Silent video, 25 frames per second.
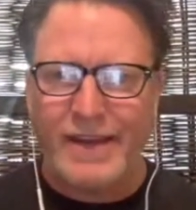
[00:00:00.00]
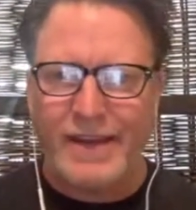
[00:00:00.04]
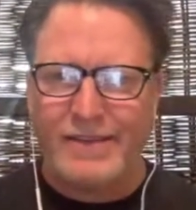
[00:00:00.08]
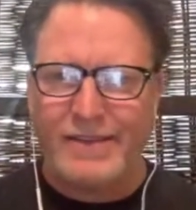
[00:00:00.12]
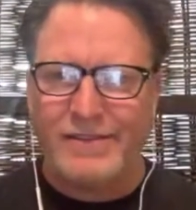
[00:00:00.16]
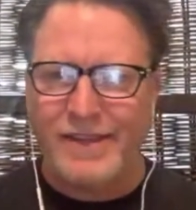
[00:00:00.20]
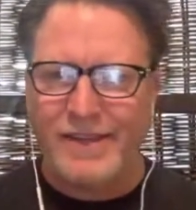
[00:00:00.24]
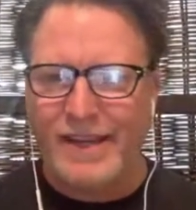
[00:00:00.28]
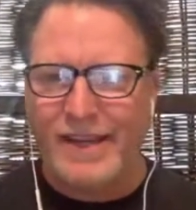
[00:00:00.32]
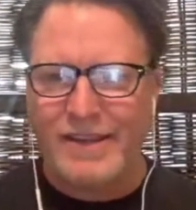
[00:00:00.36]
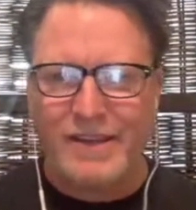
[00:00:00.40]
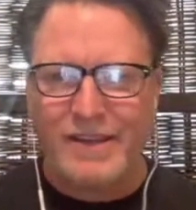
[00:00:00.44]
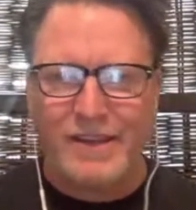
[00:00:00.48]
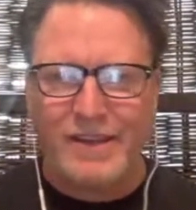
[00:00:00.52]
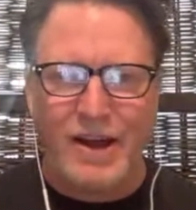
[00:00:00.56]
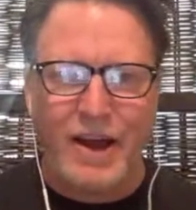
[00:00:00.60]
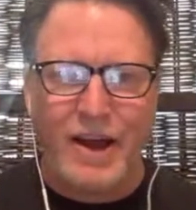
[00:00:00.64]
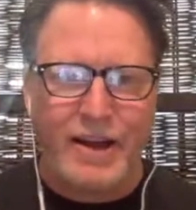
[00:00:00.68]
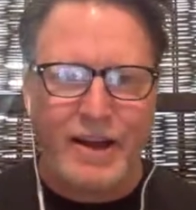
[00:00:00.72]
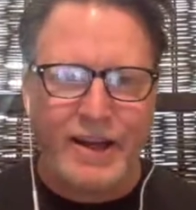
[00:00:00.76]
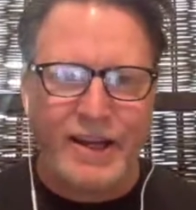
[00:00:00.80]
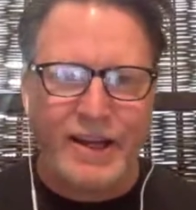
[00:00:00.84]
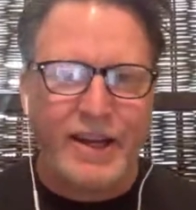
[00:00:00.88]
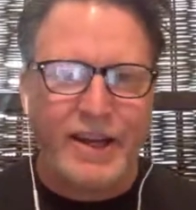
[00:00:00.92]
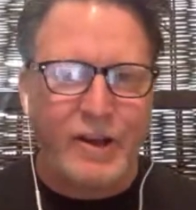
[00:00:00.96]
to get
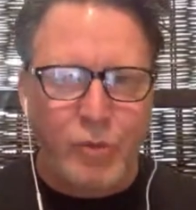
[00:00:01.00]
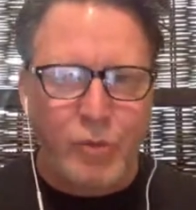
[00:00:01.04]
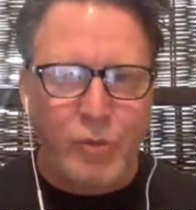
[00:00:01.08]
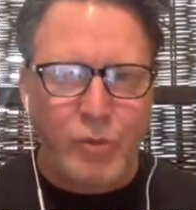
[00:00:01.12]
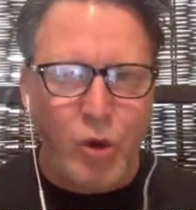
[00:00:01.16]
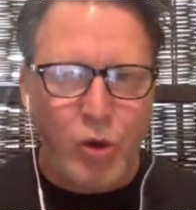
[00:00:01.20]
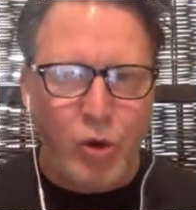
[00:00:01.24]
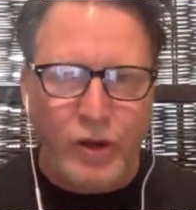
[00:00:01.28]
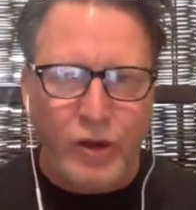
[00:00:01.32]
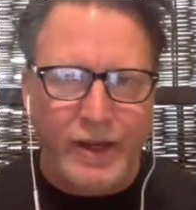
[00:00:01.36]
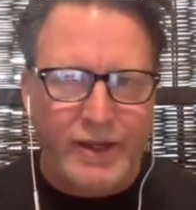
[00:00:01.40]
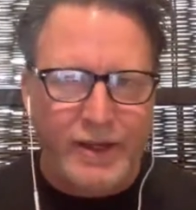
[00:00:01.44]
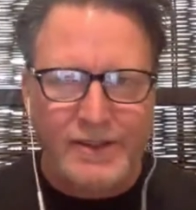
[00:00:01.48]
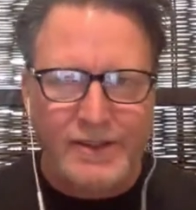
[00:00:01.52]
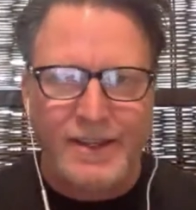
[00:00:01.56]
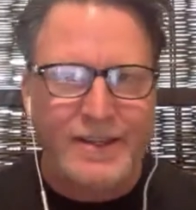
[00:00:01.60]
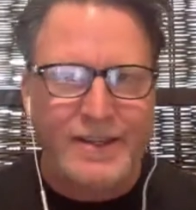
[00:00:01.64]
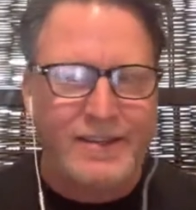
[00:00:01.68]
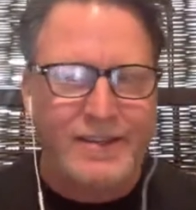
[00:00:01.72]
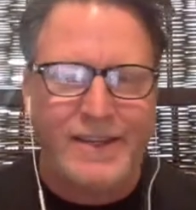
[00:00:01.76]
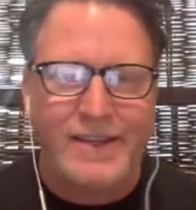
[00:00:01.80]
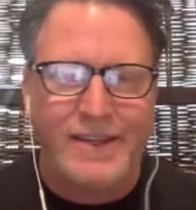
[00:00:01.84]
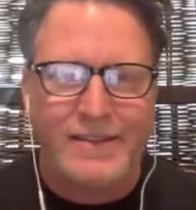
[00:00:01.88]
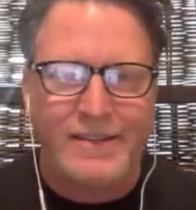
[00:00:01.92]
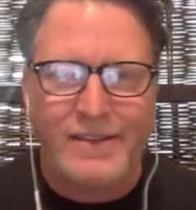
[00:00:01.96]
it rolling, it
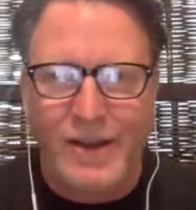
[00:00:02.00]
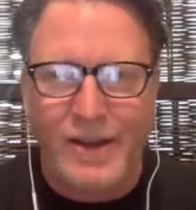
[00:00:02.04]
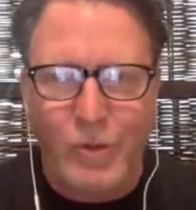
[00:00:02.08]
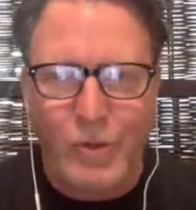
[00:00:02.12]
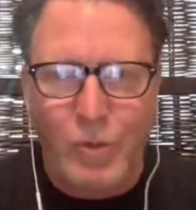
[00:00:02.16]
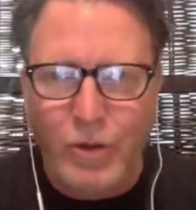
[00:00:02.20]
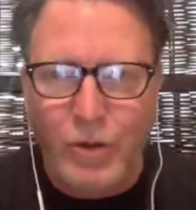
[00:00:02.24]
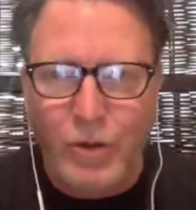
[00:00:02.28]
takes a lot of